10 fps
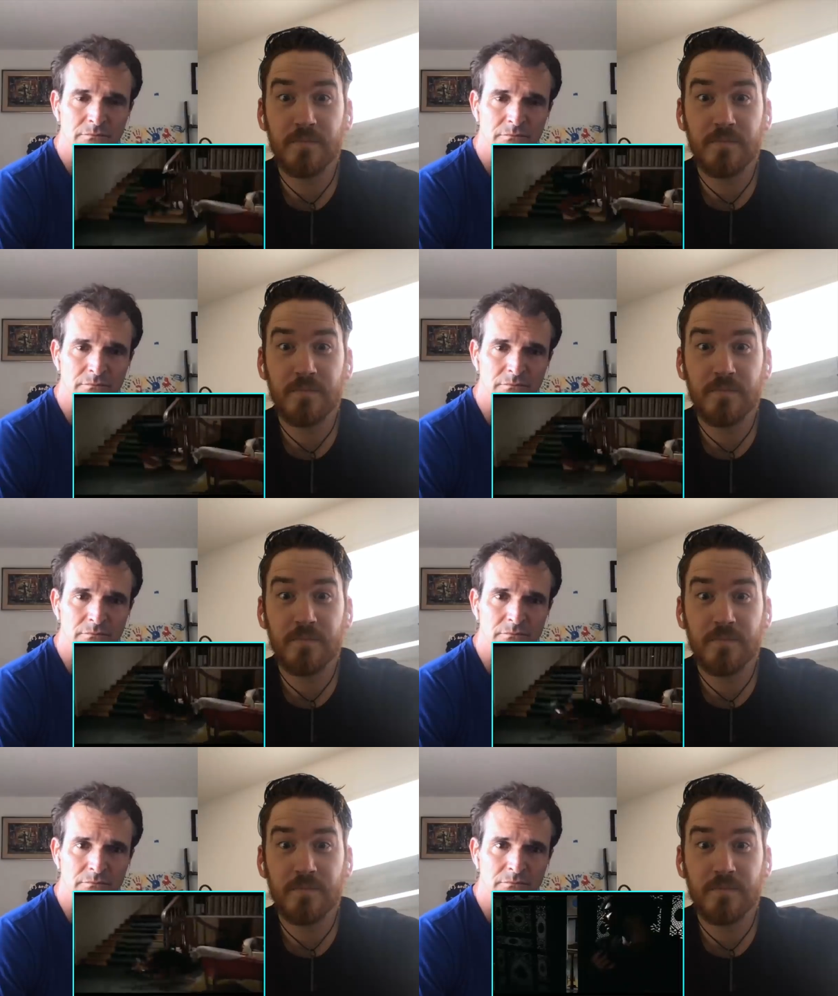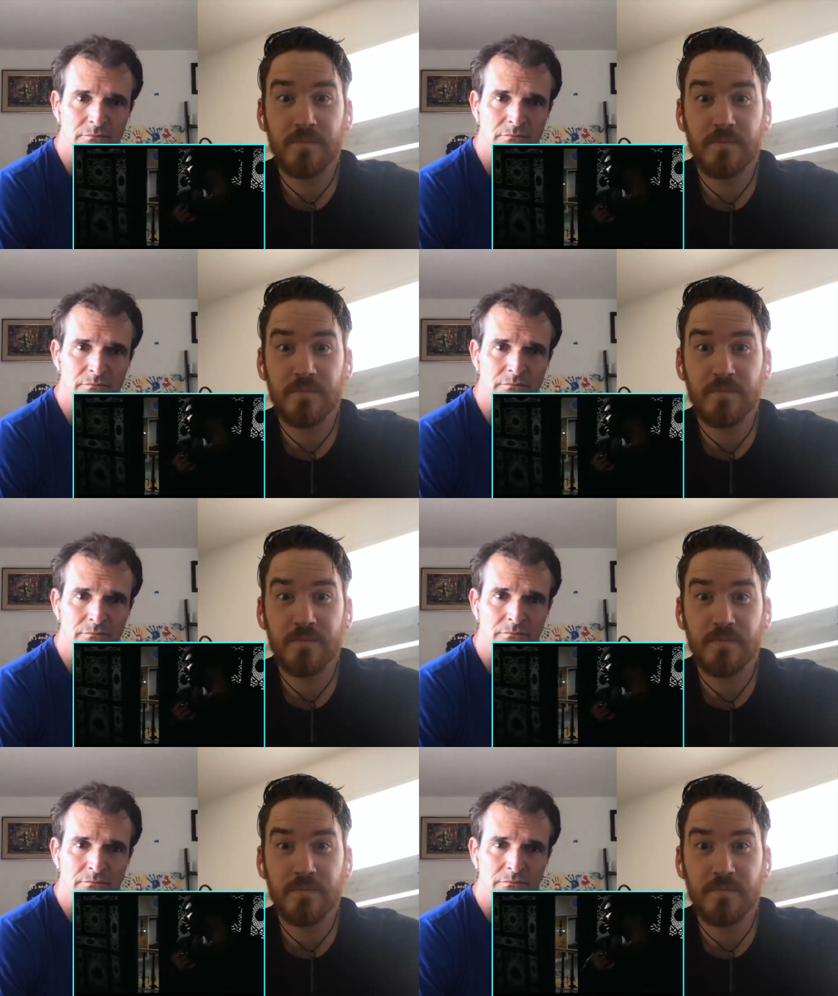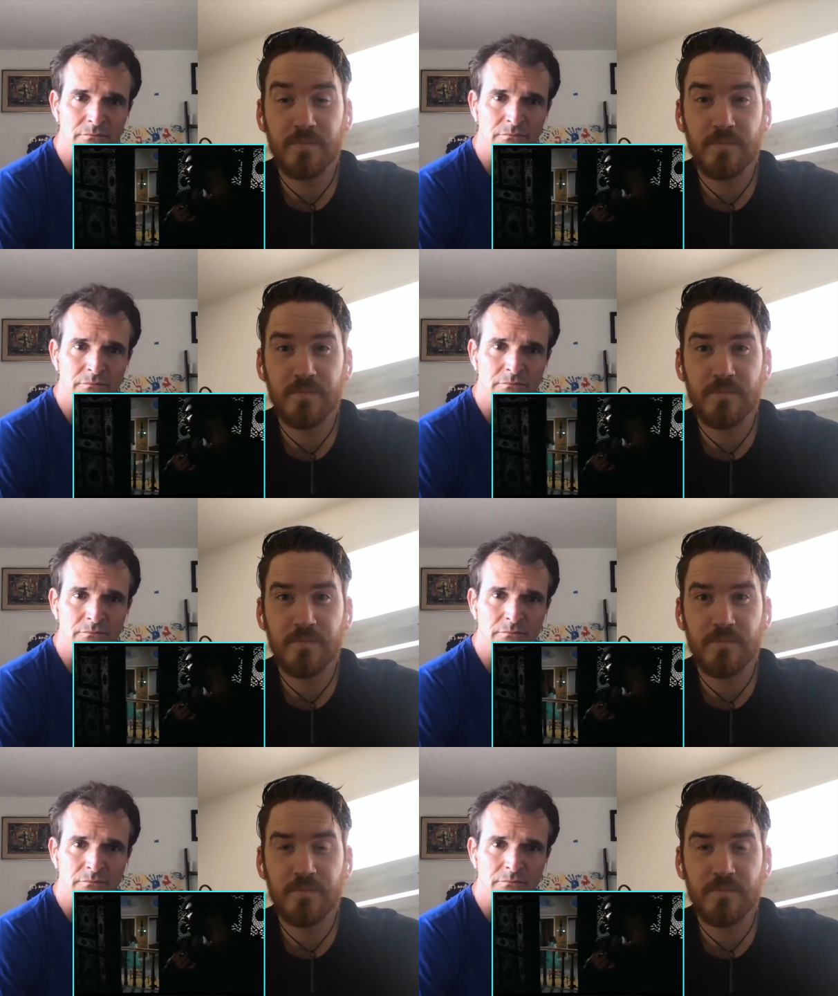Nothing is said.